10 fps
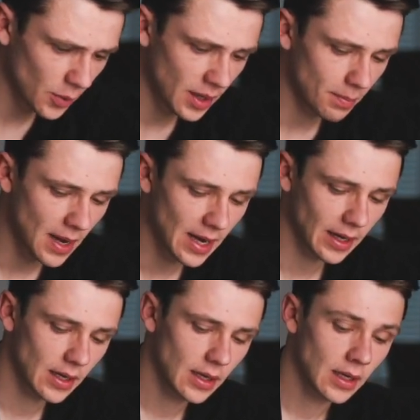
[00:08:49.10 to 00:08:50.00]
win it
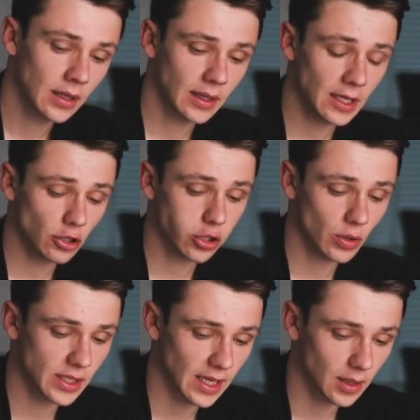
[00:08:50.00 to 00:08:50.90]
back, they're just
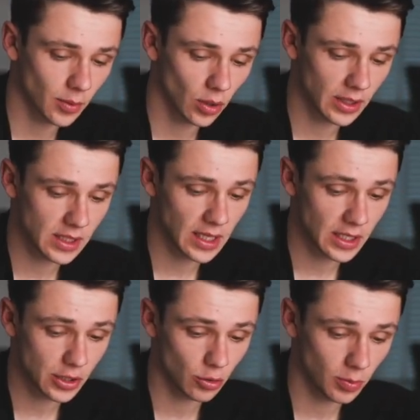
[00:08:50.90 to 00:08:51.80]
looking to get the ball into
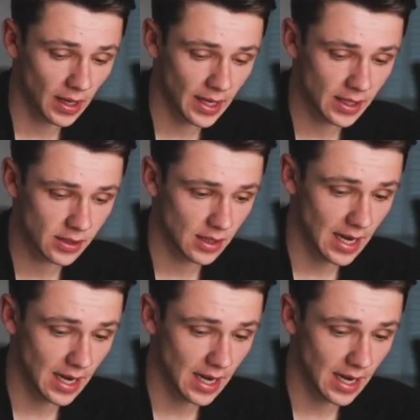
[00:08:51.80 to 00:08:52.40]
these 2 players,